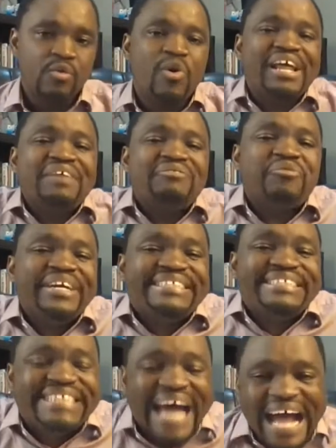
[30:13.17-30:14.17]
What have
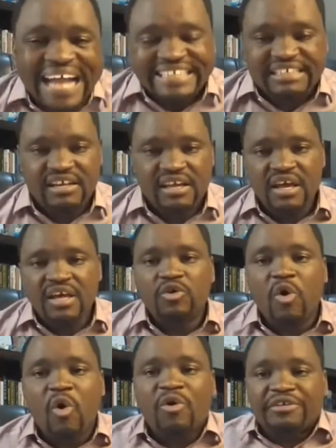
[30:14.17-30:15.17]
we done? in
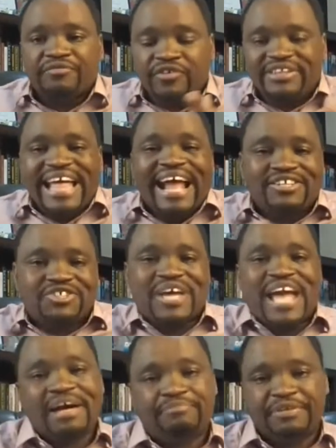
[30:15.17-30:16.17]
order for that to
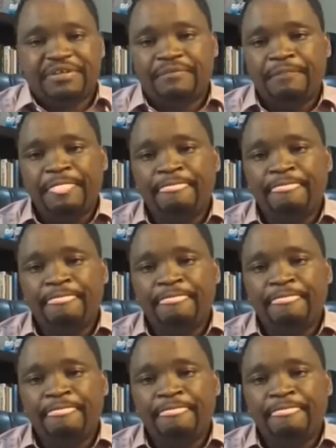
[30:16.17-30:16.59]
happen.